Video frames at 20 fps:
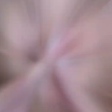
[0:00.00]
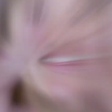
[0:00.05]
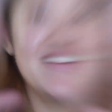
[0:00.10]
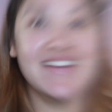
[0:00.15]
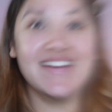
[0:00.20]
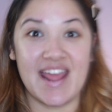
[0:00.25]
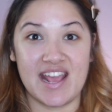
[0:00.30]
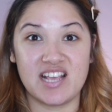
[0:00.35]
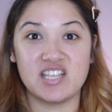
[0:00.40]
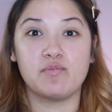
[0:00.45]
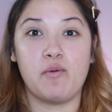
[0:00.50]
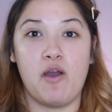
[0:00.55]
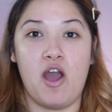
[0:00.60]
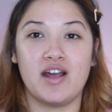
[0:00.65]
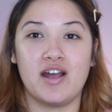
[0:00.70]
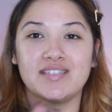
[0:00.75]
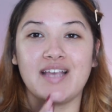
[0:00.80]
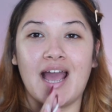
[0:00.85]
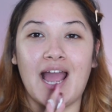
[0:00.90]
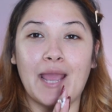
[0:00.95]
The next
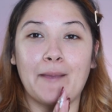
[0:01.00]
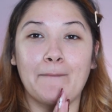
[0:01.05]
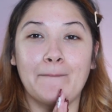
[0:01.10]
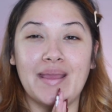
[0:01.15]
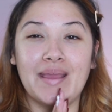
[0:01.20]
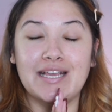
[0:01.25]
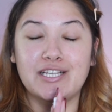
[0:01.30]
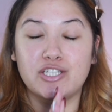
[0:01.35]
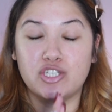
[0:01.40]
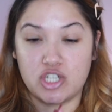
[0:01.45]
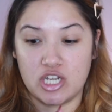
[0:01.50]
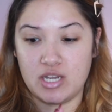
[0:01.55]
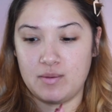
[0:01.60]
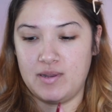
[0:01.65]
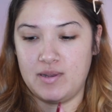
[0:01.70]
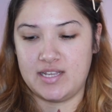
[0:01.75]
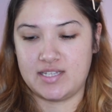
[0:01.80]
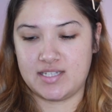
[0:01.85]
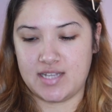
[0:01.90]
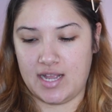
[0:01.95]
part I'm
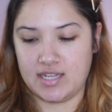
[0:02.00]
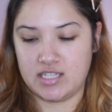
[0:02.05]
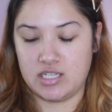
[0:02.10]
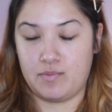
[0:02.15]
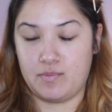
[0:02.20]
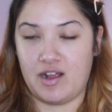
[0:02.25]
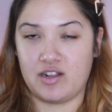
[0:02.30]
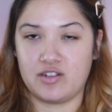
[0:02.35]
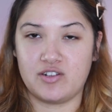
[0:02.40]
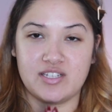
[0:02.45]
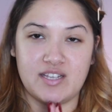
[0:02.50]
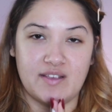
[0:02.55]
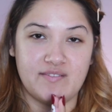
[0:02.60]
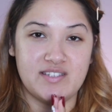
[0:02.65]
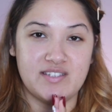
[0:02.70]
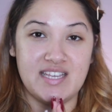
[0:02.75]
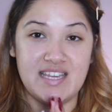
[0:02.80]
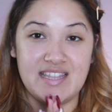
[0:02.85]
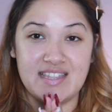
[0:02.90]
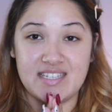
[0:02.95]
extremely excited about because
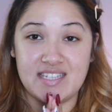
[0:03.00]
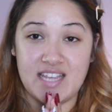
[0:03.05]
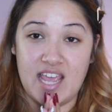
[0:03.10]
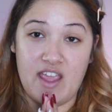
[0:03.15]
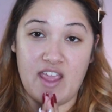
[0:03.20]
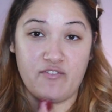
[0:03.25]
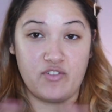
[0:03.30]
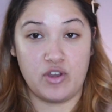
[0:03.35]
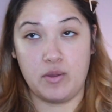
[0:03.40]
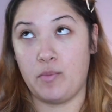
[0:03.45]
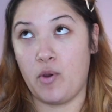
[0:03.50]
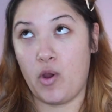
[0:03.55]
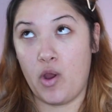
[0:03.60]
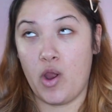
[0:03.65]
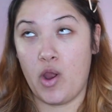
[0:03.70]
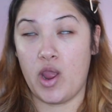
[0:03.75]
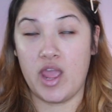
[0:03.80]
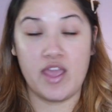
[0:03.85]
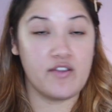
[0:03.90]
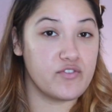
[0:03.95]
I've seen this
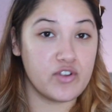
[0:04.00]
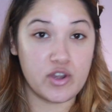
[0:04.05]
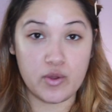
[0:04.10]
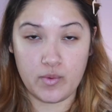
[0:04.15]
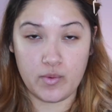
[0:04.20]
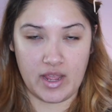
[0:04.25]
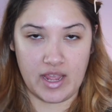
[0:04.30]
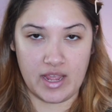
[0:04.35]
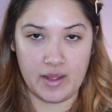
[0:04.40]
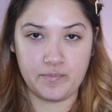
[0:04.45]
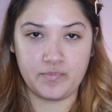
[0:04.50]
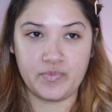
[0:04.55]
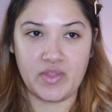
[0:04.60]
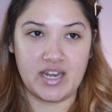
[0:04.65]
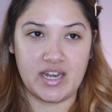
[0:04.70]
everywhere,